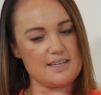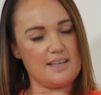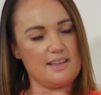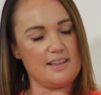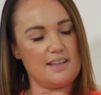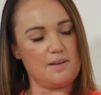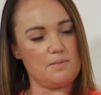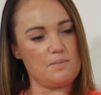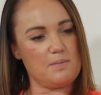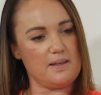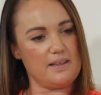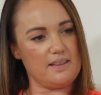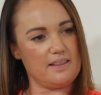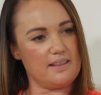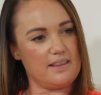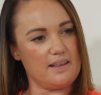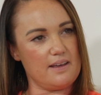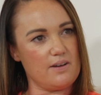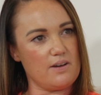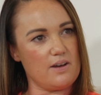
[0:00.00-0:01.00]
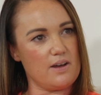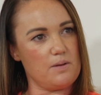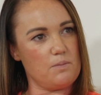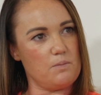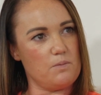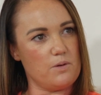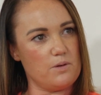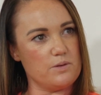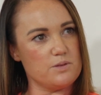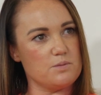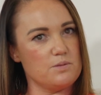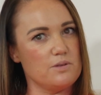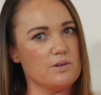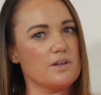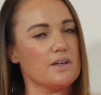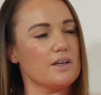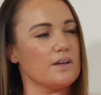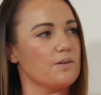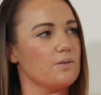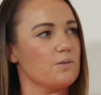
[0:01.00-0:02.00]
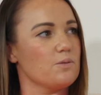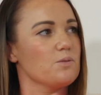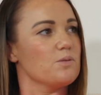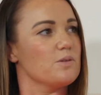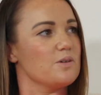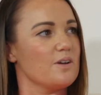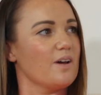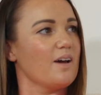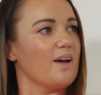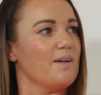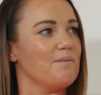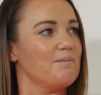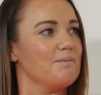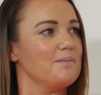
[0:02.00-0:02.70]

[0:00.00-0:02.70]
and that meant that I was working all the time.